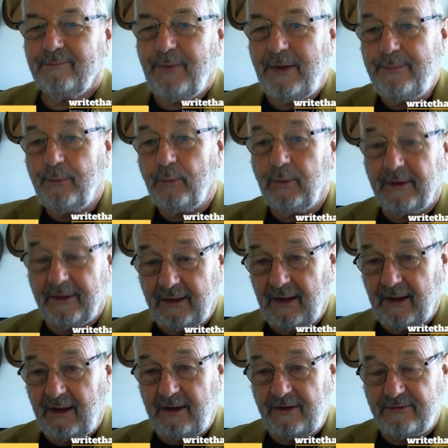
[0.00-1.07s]
people will
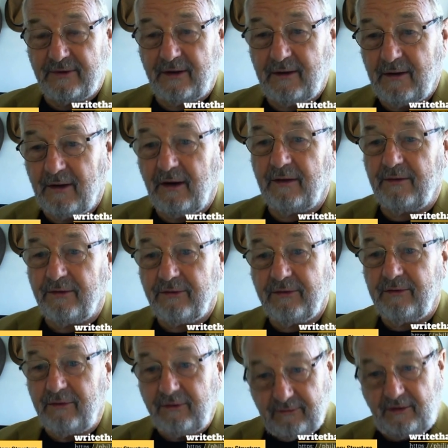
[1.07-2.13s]
engage. This
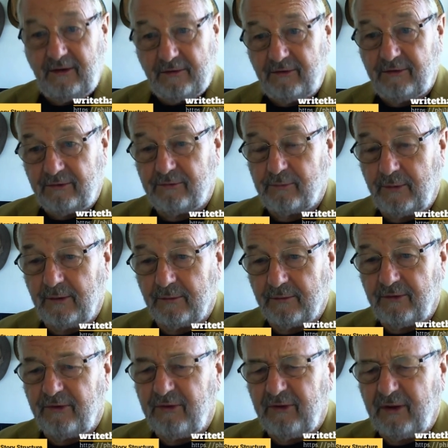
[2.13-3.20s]
is real.
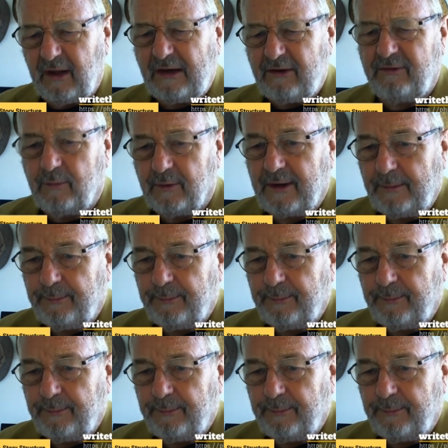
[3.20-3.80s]
This is actually what